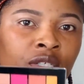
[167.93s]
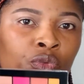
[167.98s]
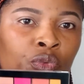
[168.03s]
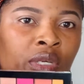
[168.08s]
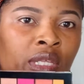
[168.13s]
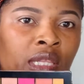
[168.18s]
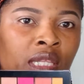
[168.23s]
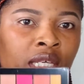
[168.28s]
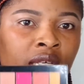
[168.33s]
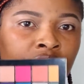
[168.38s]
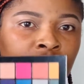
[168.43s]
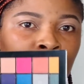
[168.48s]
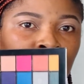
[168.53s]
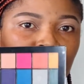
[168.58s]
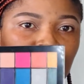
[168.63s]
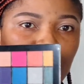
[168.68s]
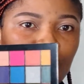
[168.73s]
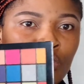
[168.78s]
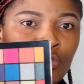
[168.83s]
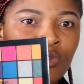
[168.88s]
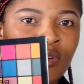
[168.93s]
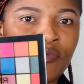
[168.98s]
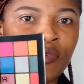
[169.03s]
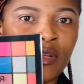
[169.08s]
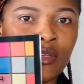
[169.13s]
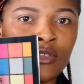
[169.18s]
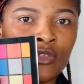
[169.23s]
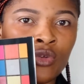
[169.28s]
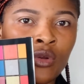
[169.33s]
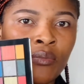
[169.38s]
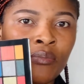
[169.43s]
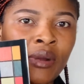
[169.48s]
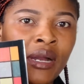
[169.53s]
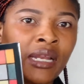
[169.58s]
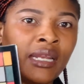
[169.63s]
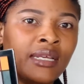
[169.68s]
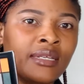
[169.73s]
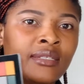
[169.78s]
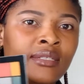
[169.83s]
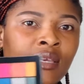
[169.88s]
with these two Revelation
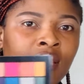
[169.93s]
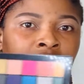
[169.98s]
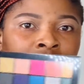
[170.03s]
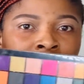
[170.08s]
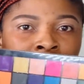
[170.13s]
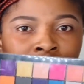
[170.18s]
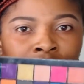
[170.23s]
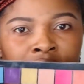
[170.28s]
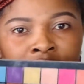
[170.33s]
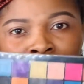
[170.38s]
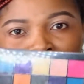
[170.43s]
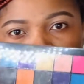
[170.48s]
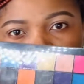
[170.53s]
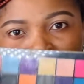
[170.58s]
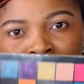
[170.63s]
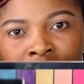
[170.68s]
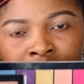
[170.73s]
palettes here. Okay,